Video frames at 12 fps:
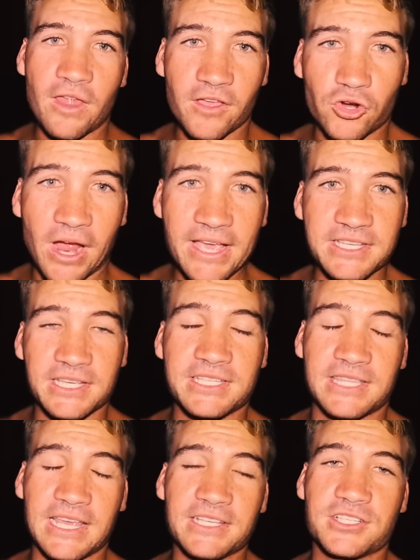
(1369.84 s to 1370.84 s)
of the craziest
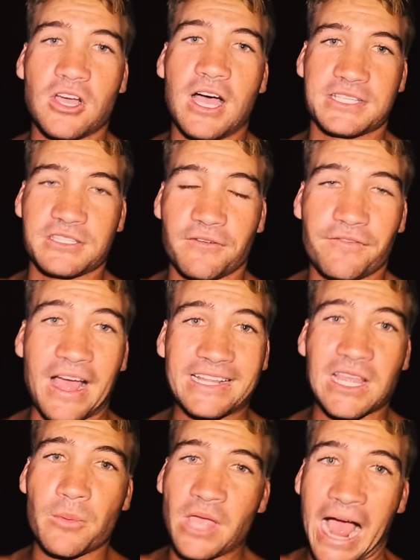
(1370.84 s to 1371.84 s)
things, guys, is the fact
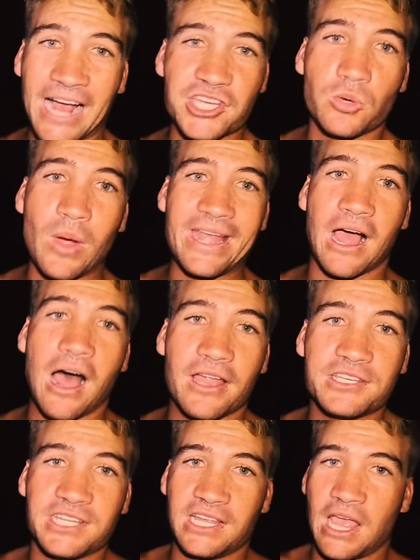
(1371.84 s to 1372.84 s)
that we actually went
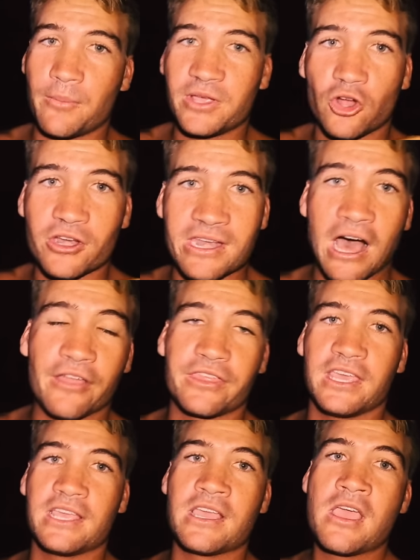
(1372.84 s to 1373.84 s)
hunting and we got
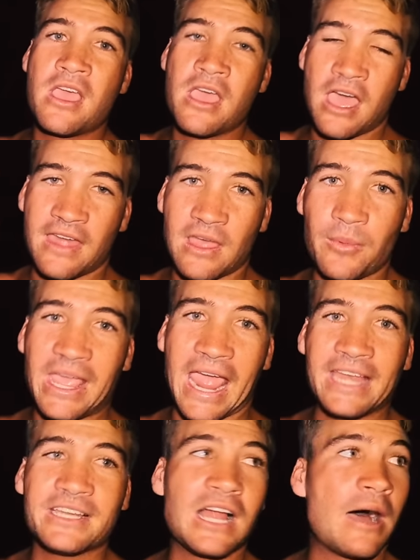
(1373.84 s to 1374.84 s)
nothing. And then we
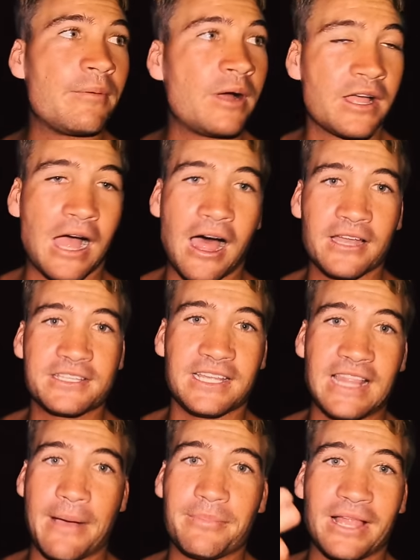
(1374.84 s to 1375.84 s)
ended up hunting
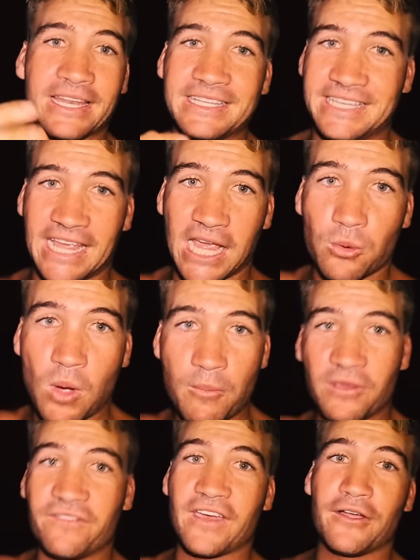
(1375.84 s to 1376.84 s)
that bloody deer when
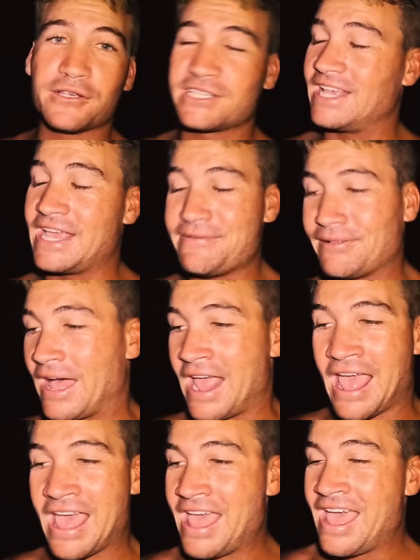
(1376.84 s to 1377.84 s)
we fell asleep. Like,
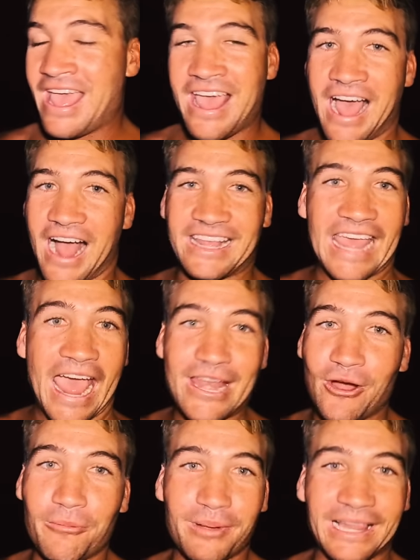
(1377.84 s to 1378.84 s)
I
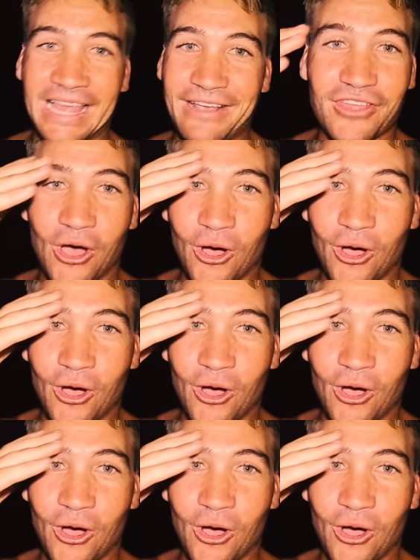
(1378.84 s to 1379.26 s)
cannot believe the